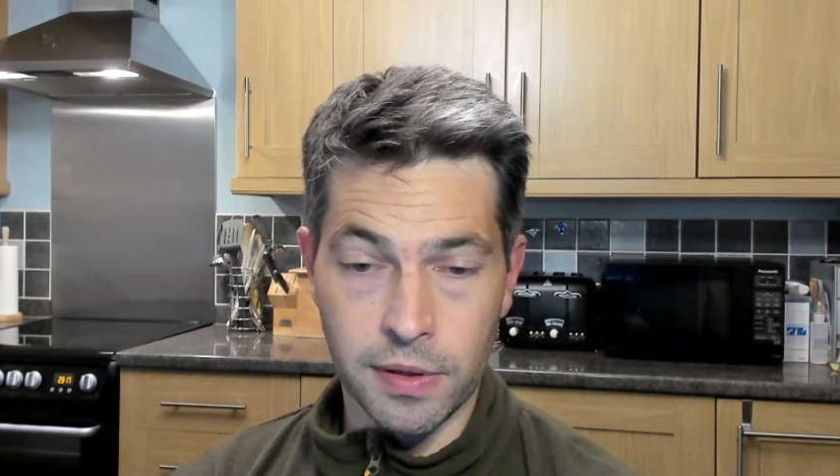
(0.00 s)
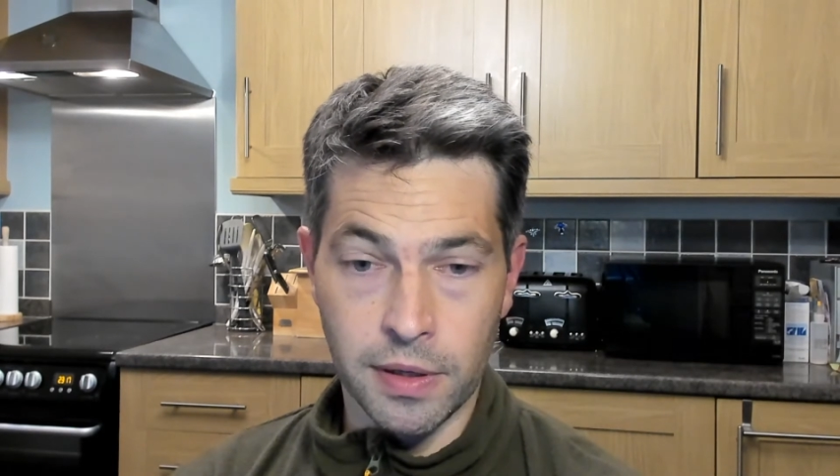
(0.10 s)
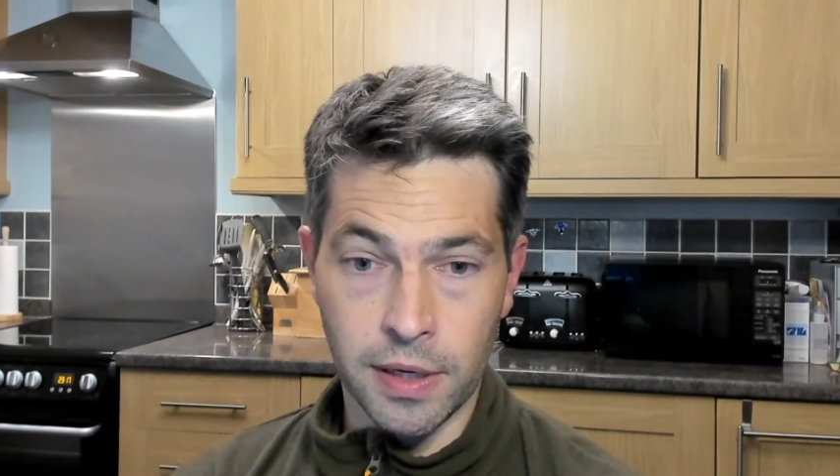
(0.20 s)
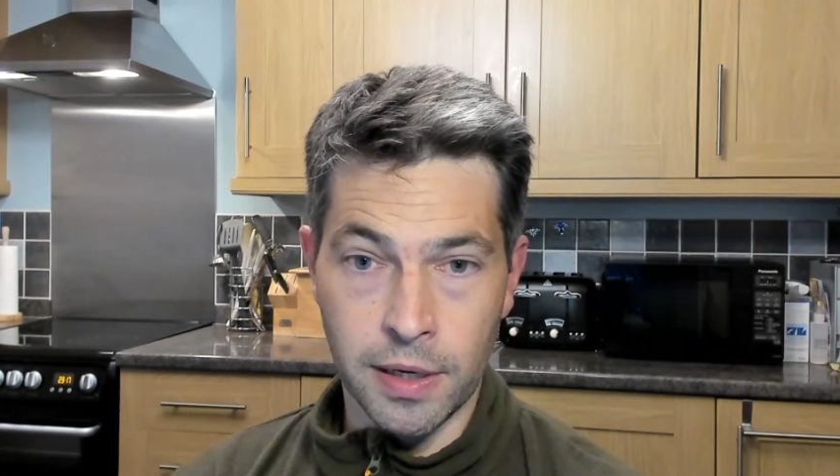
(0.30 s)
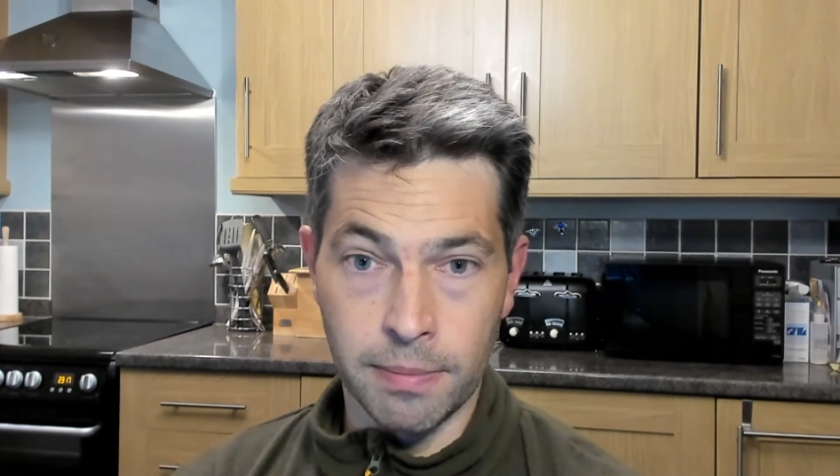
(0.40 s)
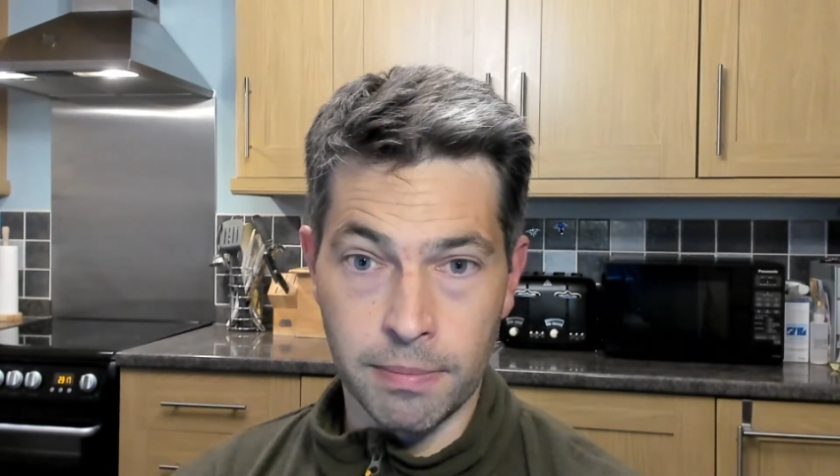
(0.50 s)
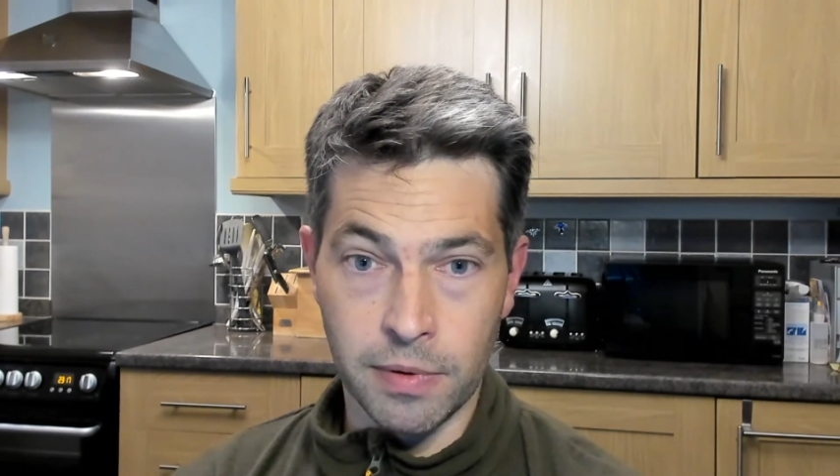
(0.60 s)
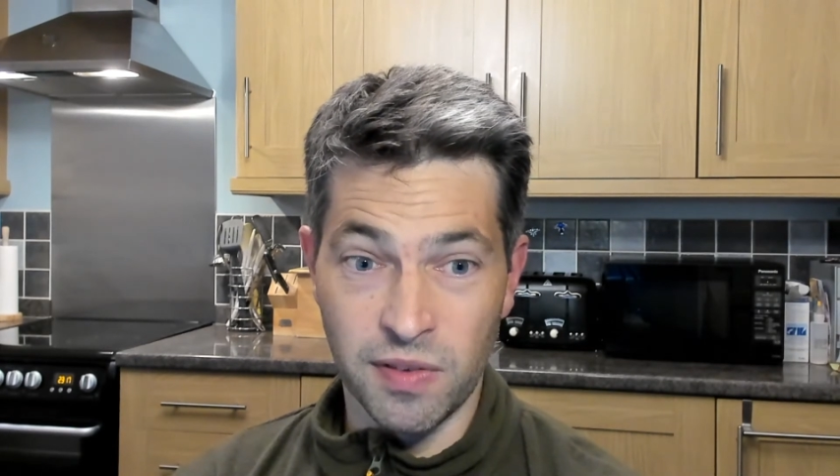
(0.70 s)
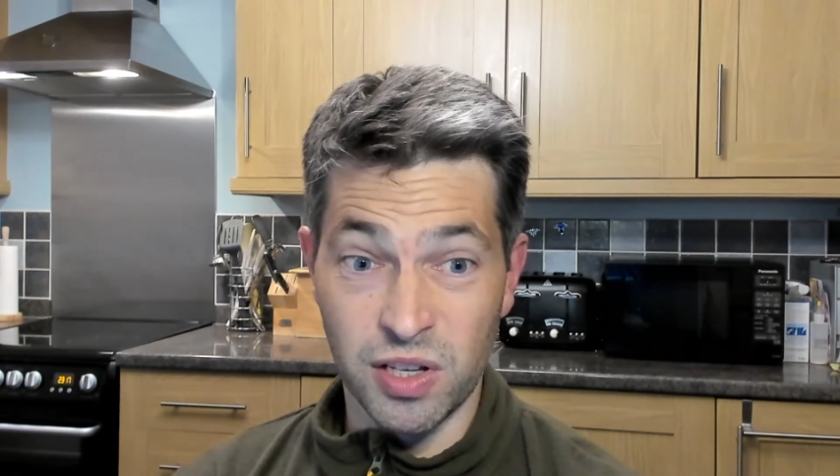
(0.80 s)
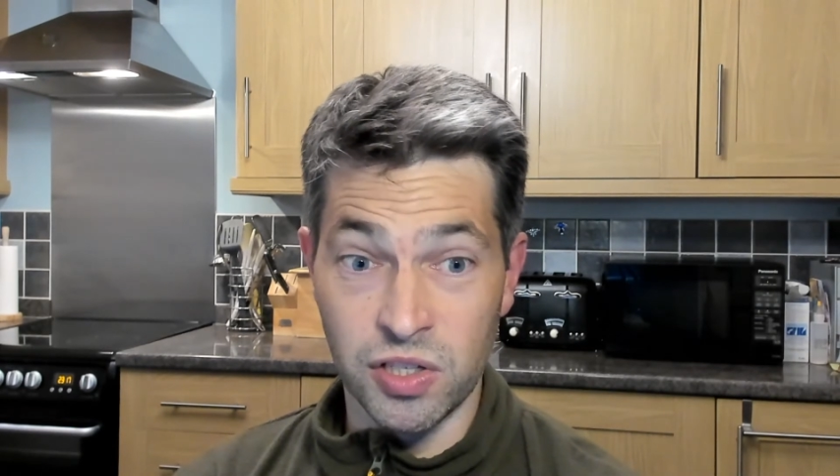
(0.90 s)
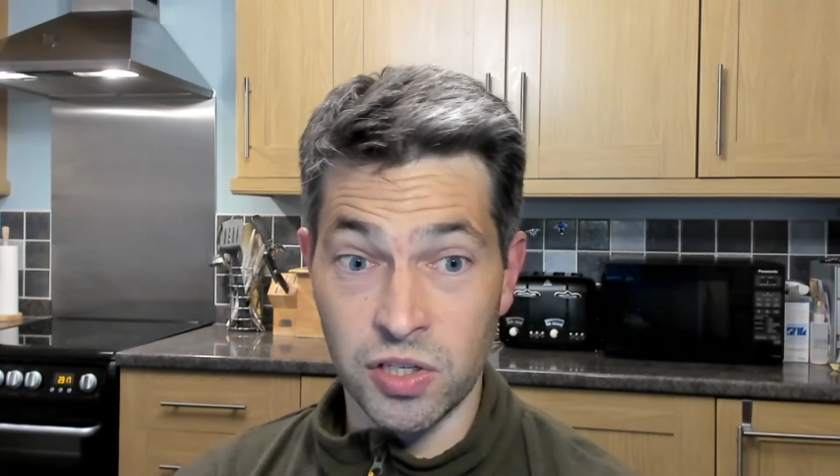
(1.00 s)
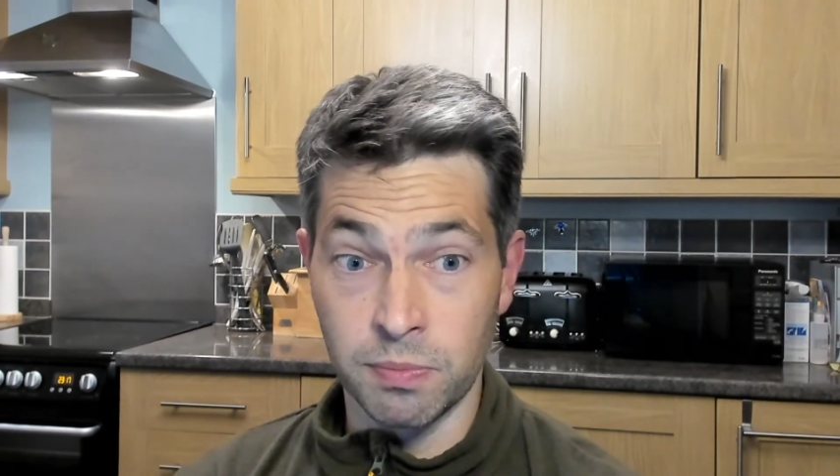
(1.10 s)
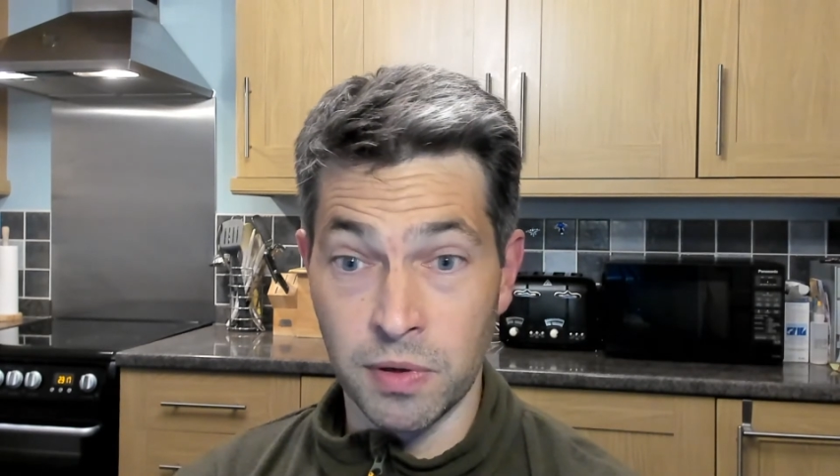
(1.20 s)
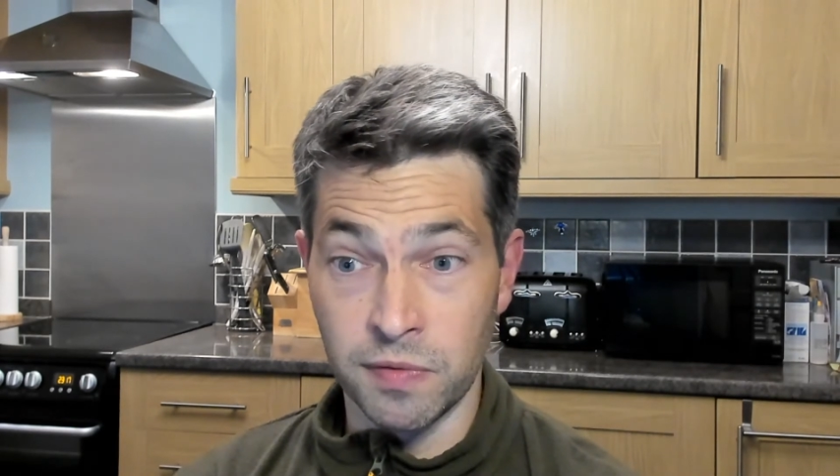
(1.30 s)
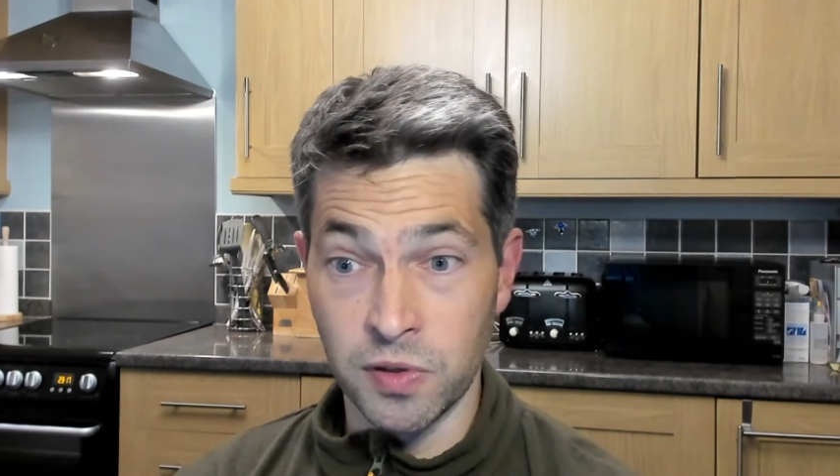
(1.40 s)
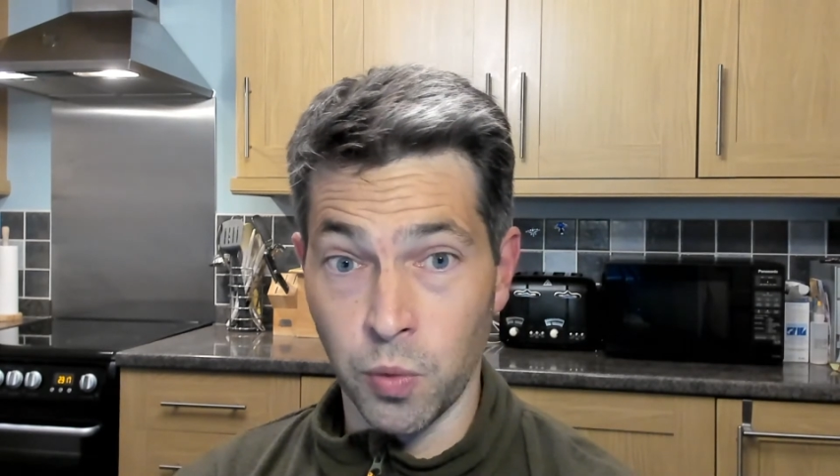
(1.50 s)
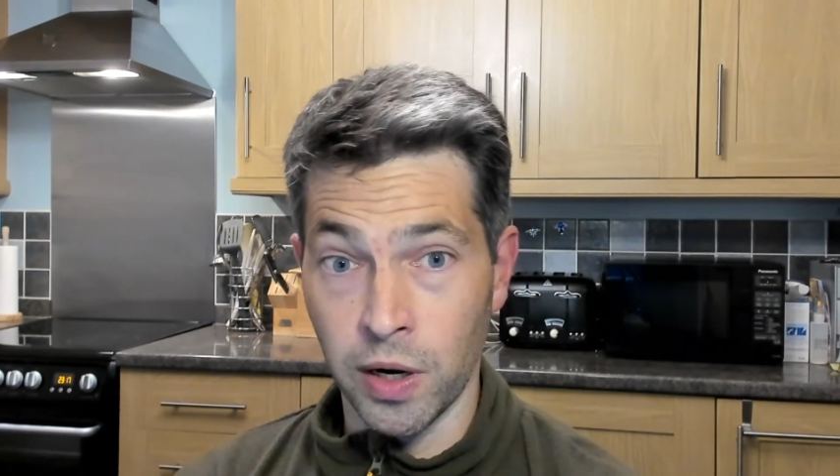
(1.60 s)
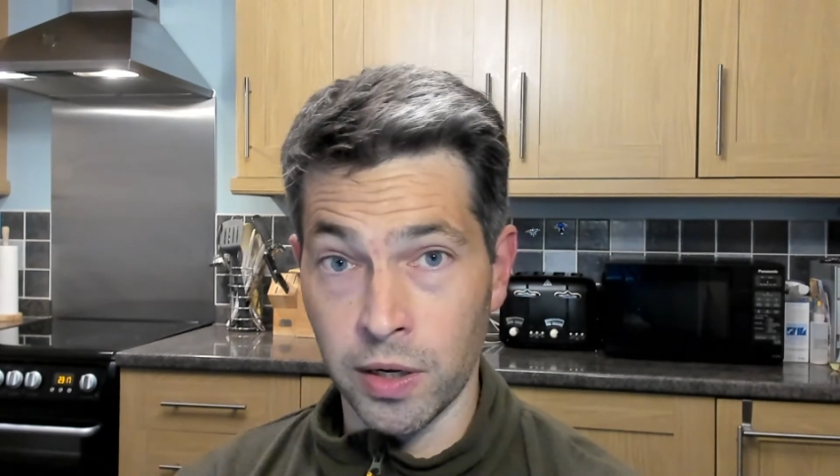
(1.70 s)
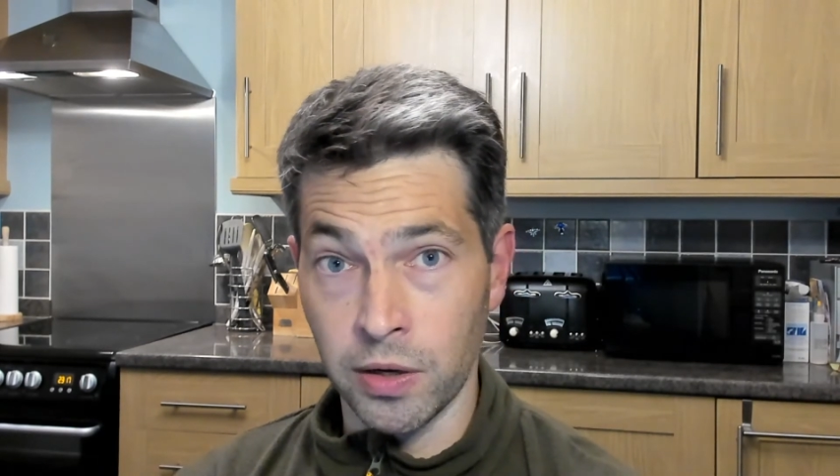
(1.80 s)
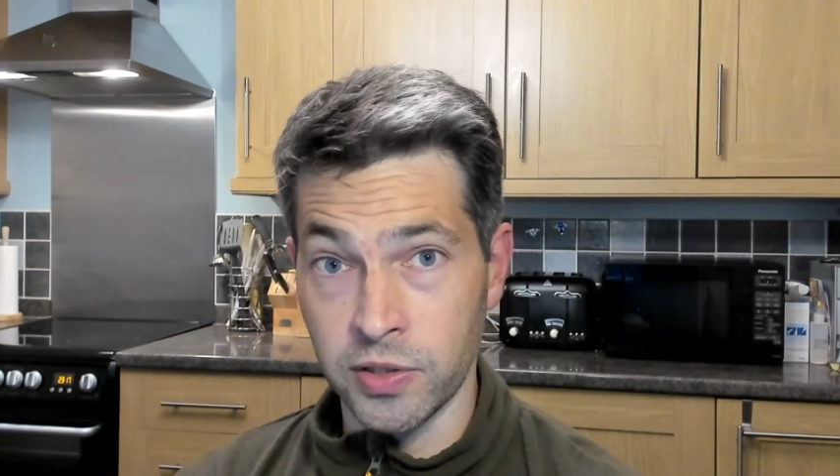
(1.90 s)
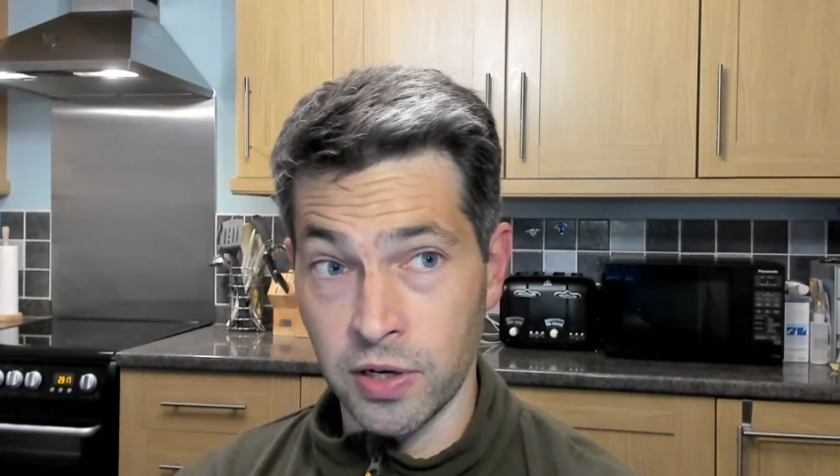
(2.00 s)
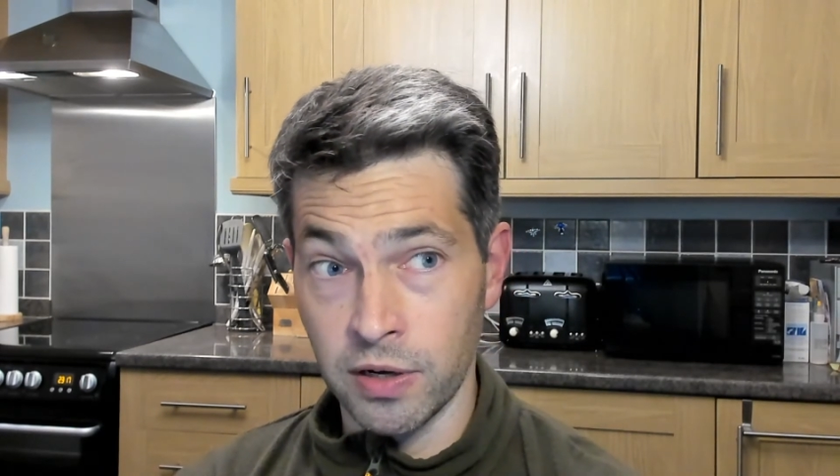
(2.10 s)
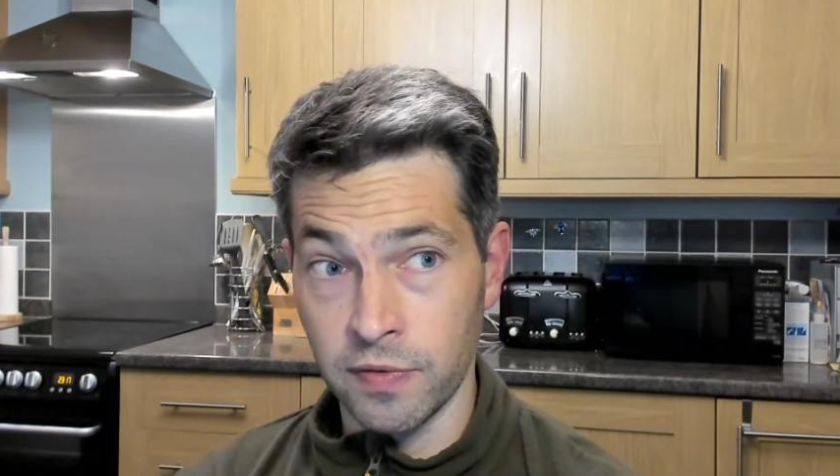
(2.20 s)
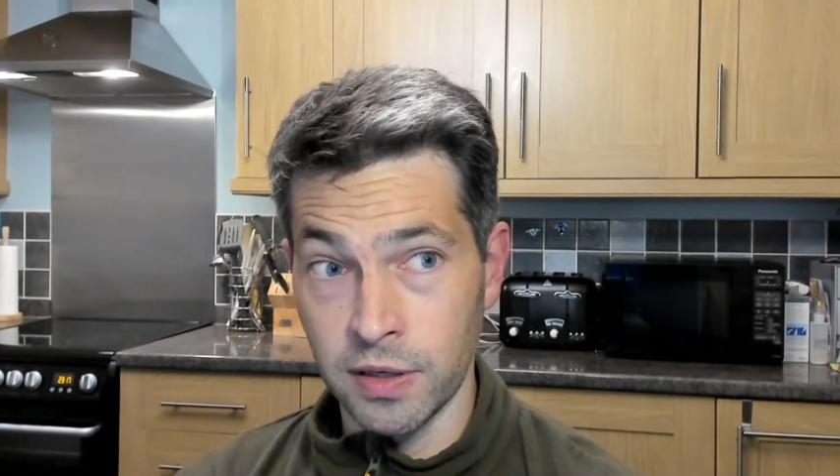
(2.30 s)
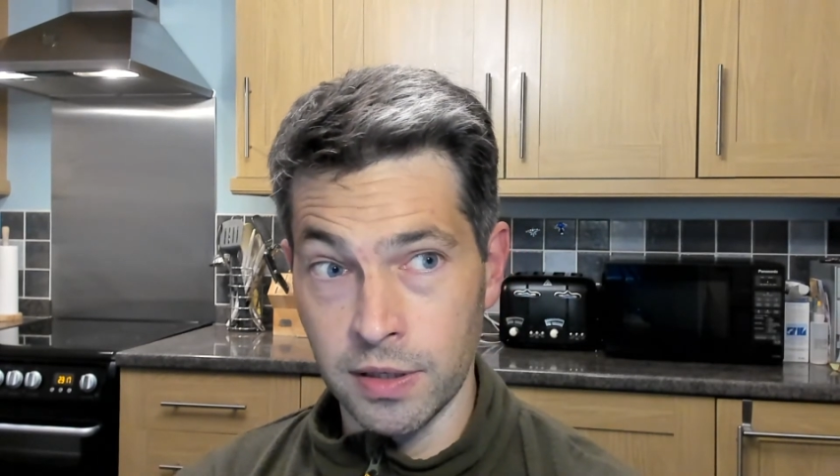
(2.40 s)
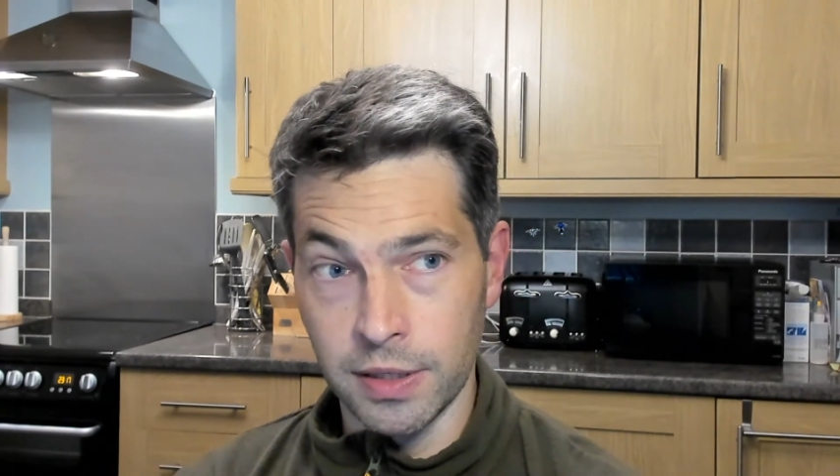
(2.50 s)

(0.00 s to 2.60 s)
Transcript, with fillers: Um, have only just moved some workloads over.